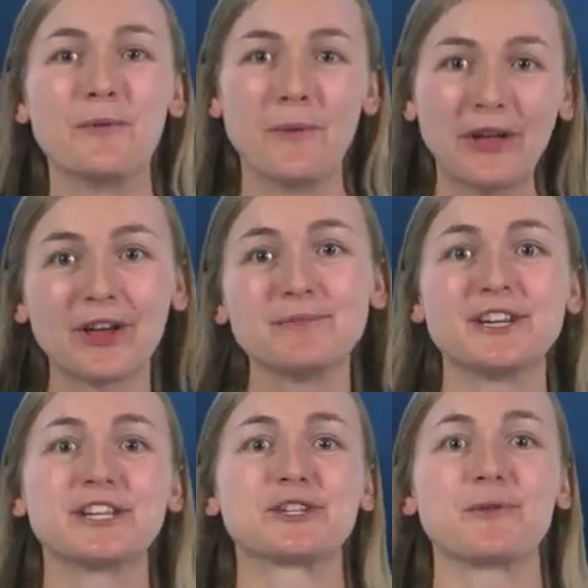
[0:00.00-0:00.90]
Welcome to
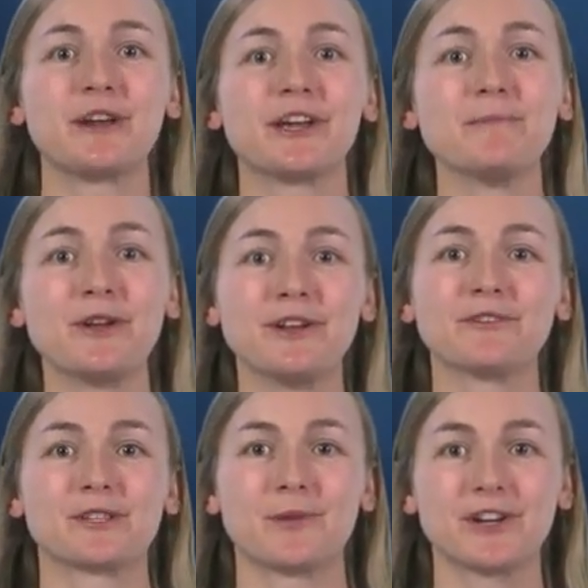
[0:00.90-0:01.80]
Distributed Computing
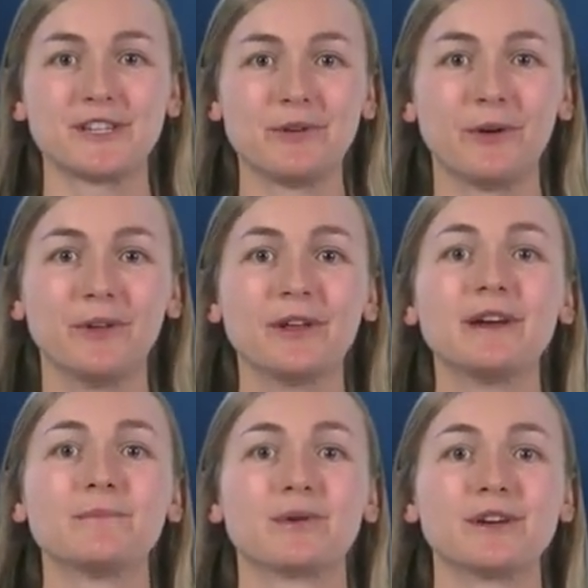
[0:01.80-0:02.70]
with Spark SQL,
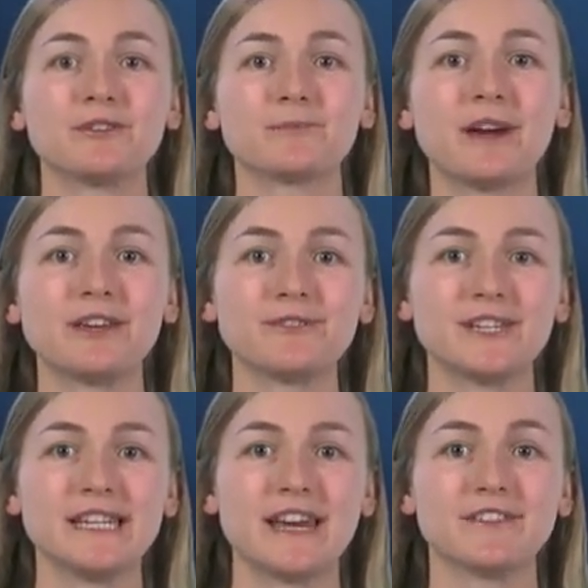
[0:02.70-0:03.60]
produced by
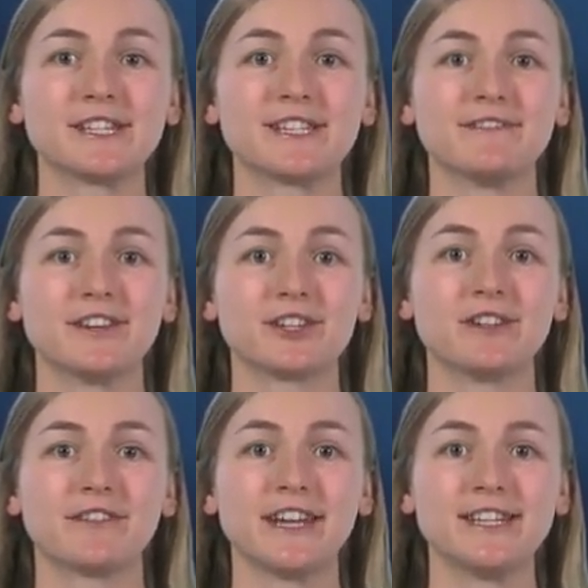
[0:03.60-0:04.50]
UC Davis Division
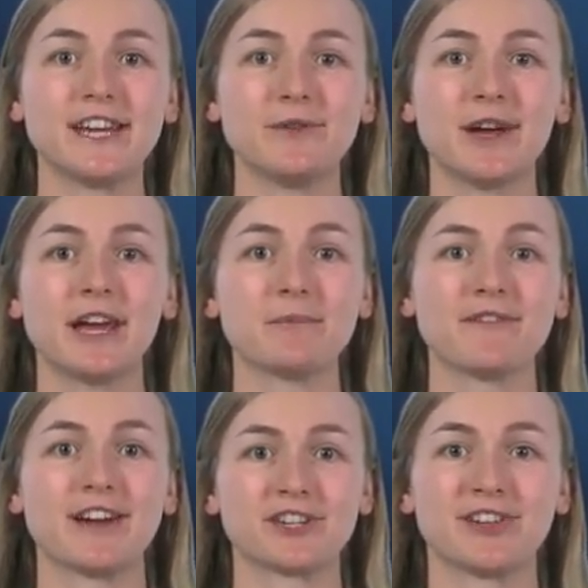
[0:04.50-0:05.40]
of Continuing and
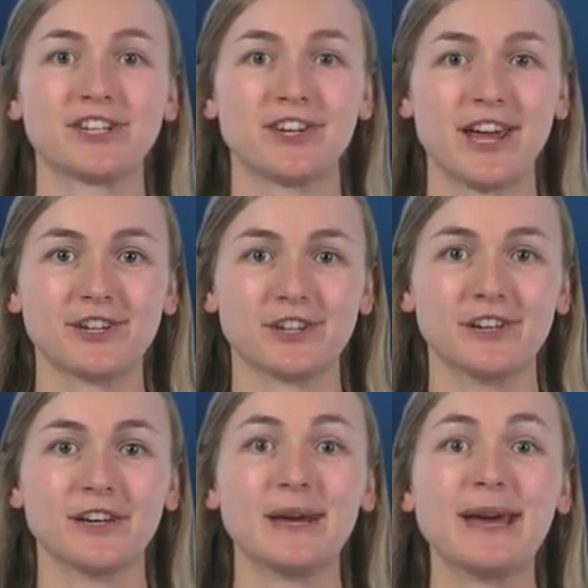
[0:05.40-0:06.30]
Professional
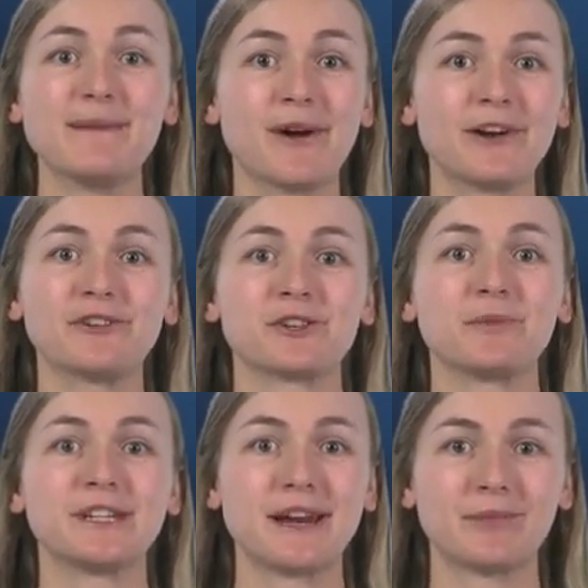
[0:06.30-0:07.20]
Education in partnership
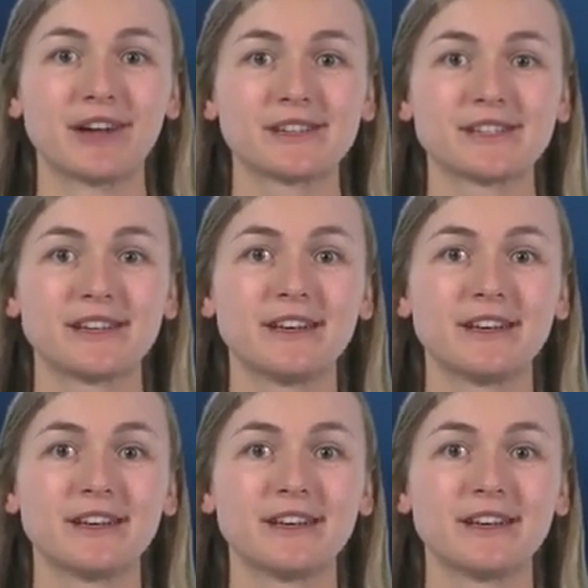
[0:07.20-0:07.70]
with Databricks.